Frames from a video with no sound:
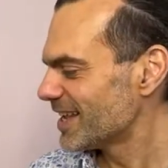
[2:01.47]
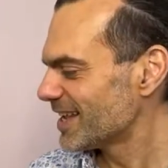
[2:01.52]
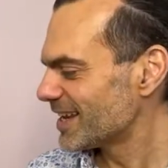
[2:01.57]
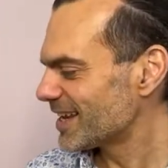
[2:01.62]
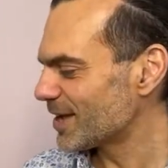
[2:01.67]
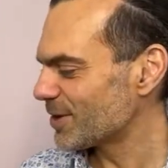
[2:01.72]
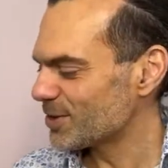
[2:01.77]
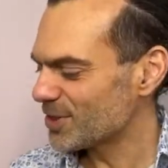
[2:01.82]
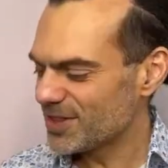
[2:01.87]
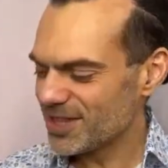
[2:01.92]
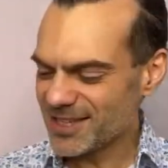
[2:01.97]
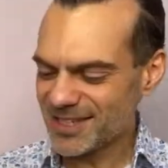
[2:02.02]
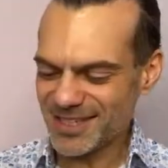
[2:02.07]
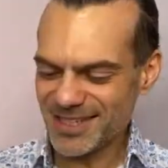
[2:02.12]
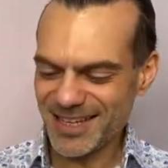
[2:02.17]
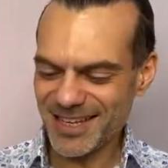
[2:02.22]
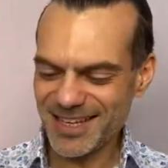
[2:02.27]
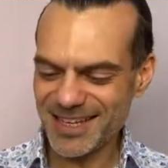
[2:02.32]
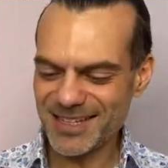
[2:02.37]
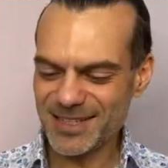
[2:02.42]
Now, this
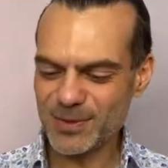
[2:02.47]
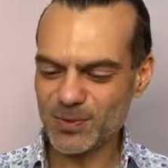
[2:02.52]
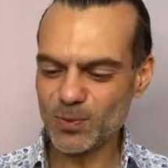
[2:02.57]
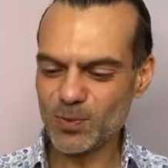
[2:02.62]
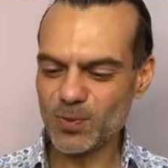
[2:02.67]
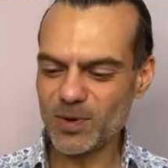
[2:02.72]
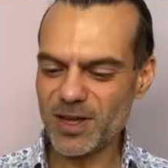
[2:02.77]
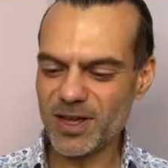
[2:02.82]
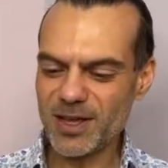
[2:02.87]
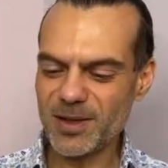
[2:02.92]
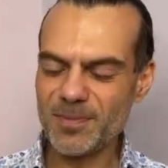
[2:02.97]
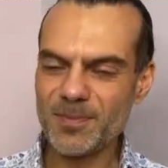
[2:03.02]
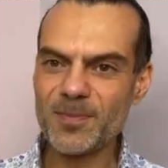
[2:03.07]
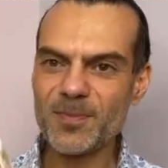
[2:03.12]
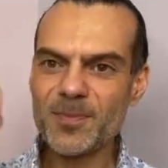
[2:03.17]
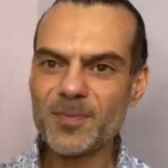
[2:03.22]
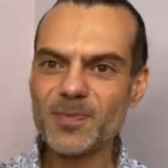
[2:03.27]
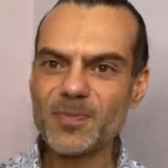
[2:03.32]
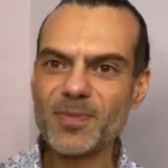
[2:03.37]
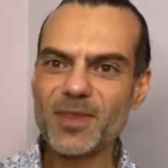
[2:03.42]
is,
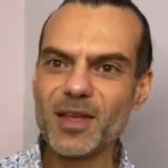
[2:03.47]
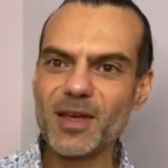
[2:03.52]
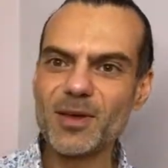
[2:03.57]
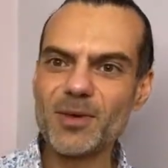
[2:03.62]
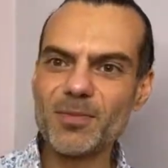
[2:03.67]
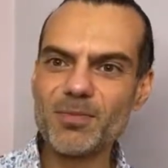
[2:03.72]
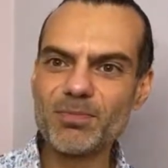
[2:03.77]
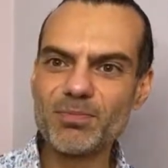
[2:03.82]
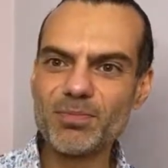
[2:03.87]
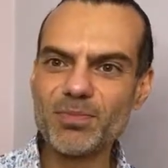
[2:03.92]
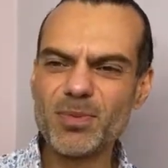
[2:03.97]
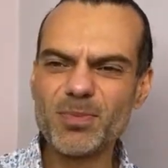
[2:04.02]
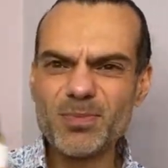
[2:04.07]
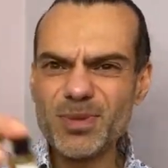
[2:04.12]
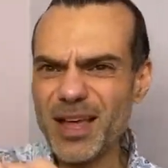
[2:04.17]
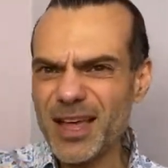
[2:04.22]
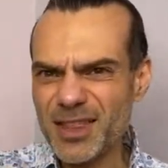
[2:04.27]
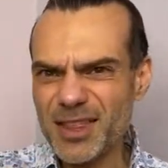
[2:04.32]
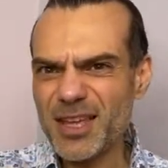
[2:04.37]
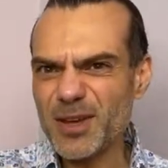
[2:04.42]
um,
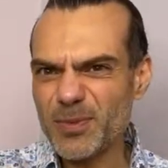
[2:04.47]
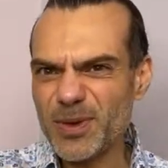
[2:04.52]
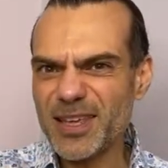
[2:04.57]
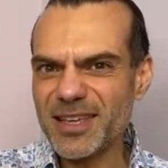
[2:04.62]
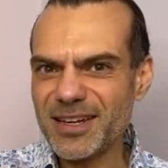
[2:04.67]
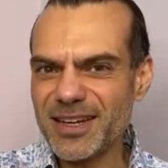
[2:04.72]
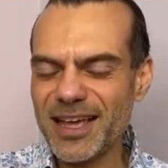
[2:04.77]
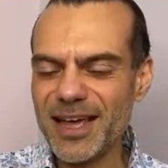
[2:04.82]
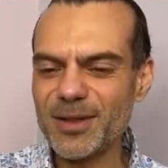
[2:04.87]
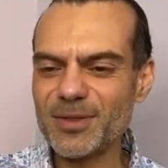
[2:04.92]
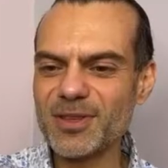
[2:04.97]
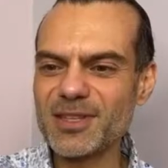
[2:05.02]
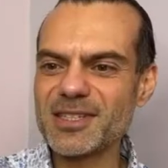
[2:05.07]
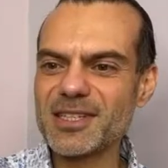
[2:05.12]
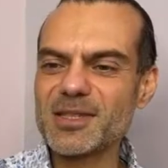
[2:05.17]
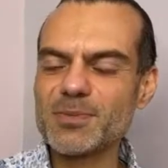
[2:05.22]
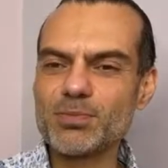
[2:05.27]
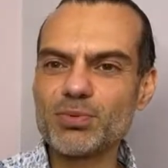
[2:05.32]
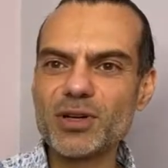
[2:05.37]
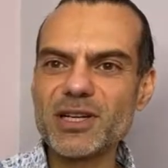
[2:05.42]
I think we can count this
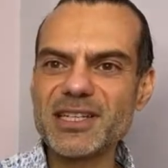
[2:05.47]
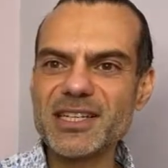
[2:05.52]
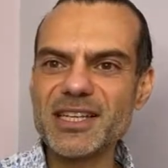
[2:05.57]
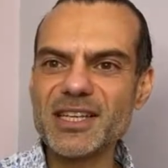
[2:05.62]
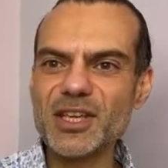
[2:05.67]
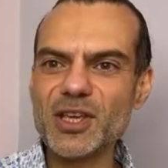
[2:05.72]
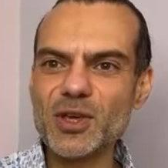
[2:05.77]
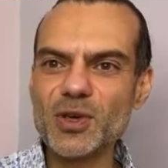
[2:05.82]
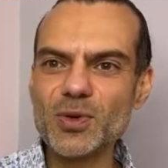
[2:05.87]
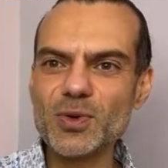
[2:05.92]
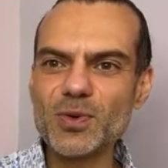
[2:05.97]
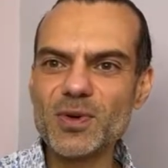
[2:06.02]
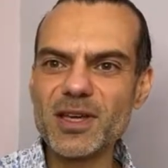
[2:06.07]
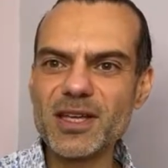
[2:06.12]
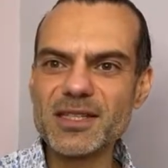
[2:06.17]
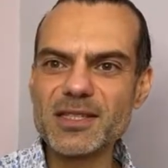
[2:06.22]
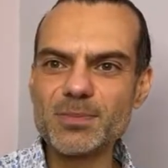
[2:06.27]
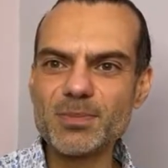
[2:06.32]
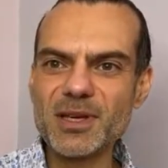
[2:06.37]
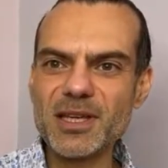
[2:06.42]
as pretty new.
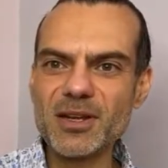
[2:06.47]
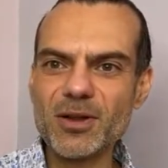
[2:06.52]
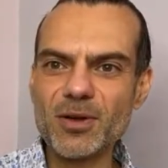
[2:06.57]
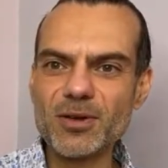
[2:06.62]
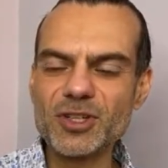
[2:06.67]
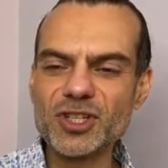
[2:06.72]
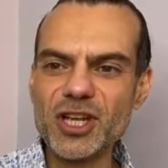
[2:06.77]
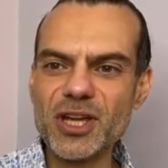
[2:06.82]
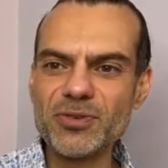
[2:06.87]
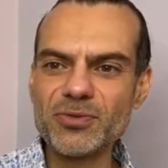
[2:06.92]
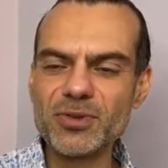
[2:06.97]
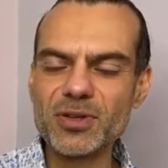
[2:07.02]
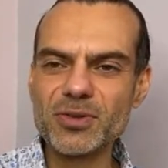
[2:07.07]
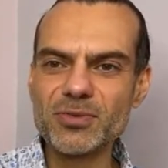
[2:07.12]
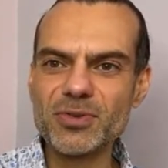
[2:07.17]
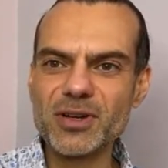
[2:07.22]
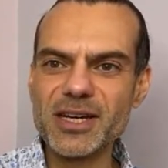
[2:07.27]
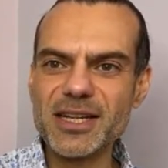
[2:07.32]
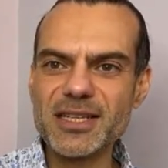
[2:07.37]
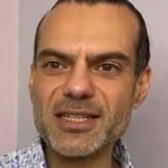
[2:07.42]
It's been on general
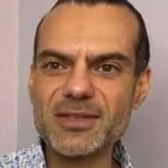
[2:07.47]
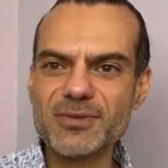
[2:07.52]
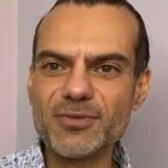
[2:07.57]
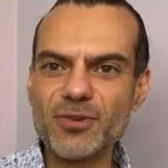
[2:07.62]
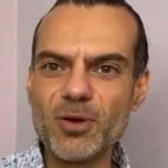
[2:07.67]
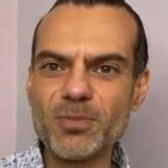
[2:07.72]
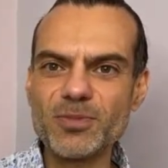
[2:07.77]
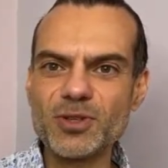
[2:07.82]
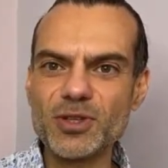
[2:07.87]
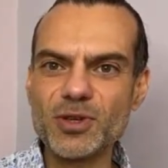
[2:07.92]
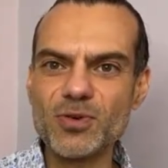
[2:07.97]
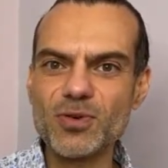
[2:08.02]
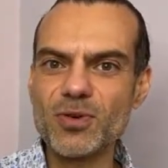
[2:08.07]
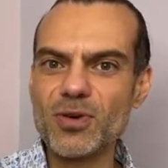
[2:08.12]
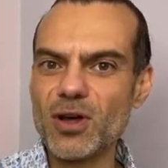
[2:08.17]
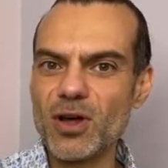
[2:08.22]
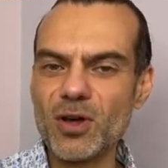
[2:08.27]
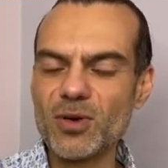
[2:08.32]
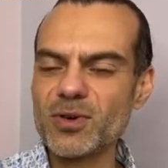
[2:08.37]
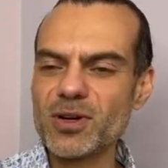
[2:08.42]
release from Dior
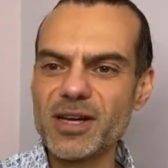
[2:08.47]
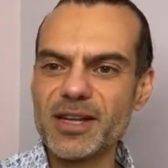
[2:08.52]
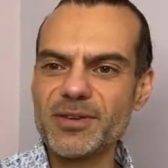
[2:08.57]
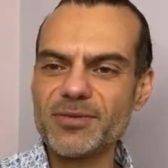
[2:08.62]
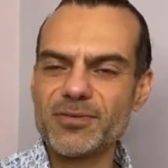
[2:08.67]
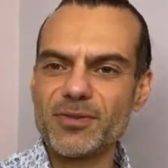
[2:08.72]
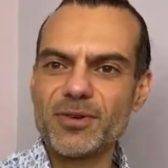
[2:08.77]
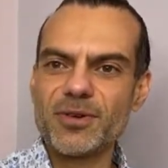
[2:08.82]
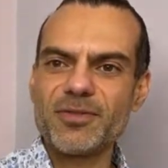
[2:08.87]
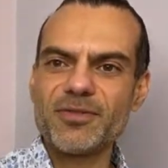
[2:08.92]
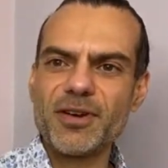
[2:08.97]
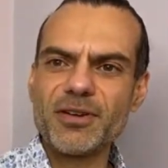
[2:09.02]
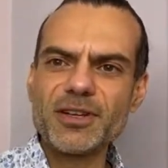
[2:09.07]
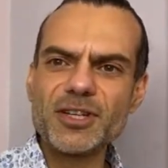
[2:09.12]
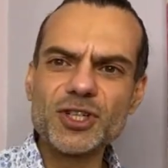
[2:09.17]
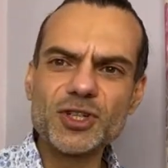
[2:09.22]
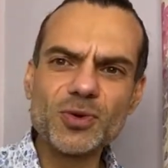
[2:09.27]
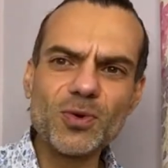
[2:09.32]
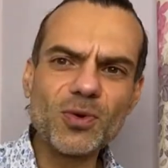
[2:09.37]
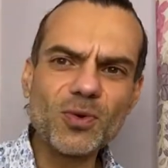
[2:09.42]
only for a very
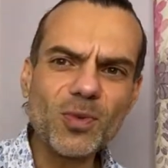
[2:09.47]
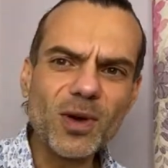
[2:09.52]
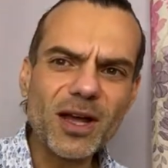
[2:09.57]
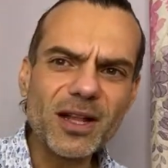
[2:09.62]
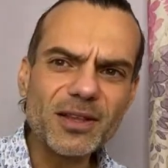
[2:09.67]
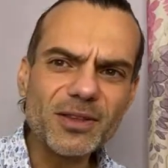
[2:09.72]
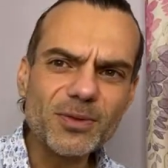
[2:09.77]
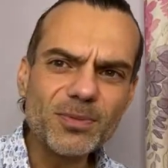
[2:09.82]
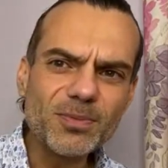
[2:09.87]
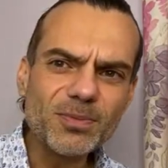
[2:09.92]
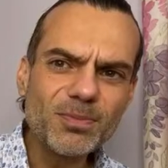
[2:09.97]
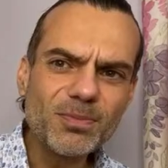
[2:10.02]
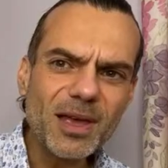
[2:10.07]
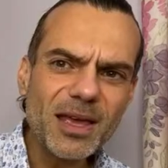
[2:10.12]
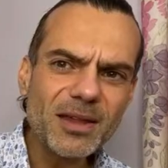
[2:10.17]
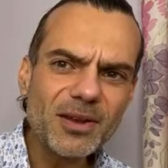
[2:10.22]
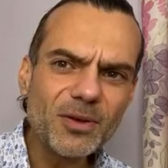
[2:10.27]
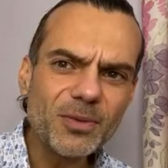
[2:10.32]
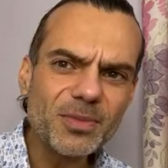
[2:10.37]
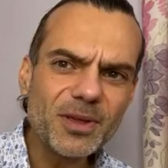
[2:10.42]
short while. You may
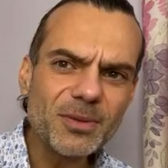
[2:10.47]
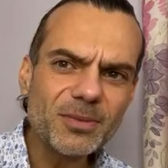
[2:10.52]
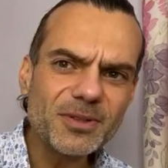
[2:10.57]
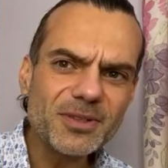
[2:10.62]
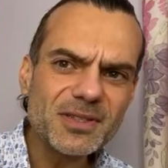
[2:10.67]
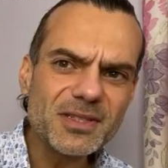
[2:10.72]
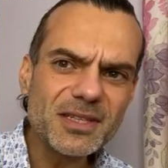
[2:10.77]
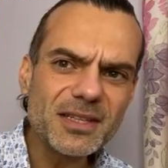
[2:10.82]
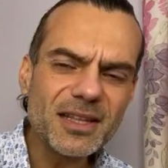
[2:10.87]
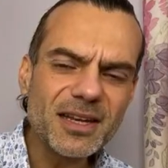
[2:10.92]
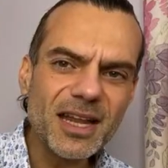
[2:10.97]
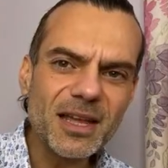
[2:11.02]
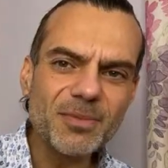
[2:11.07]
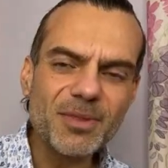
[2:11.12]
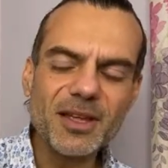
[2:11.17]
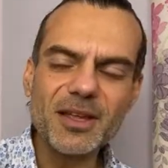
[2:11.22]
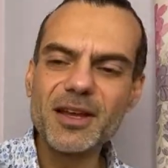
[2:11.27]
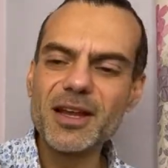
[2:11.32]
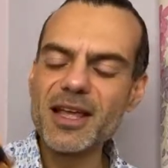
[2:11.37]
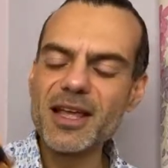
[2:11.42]
not be able to see the name there.